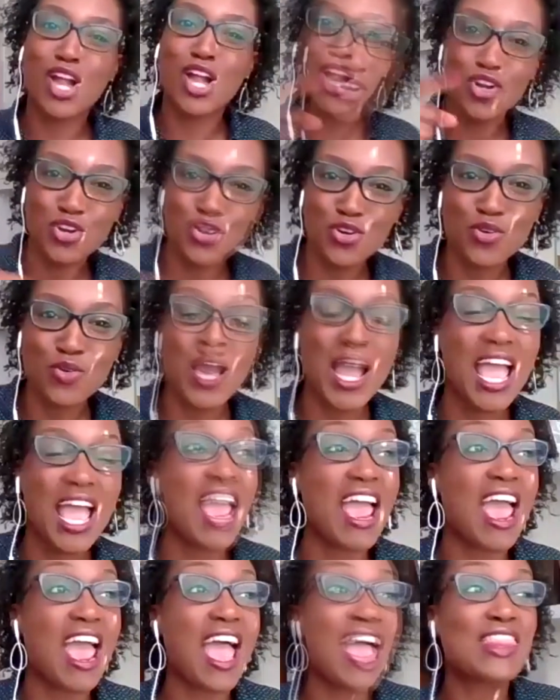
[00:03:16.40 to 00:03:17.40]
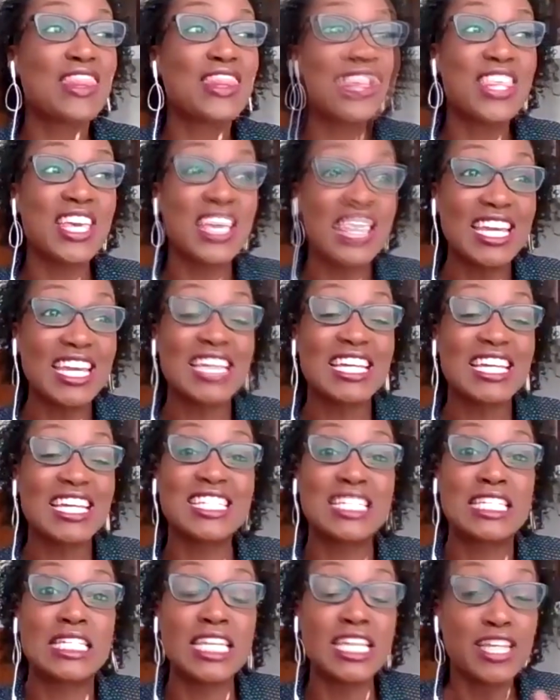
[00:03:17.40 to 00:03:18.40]
cool. And then
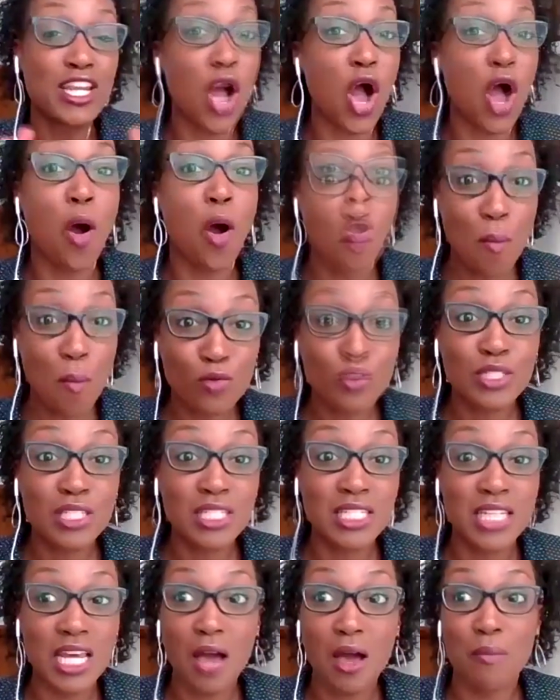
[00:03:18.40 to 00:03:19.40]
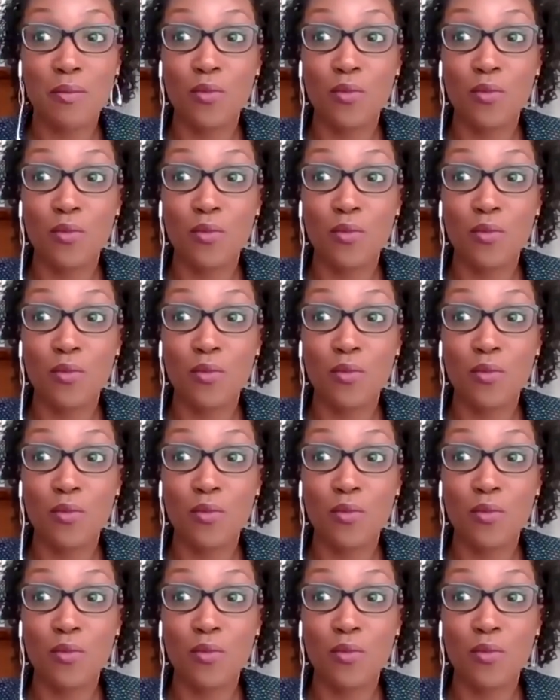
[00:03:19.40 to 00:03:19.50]
it almost doubled.